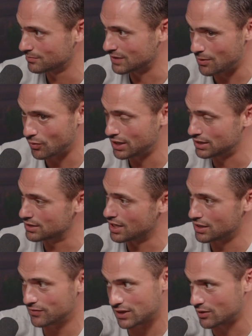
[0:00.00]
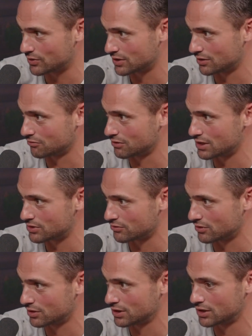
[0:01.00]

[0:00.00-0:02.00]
That way, none of it goes to the restaurant.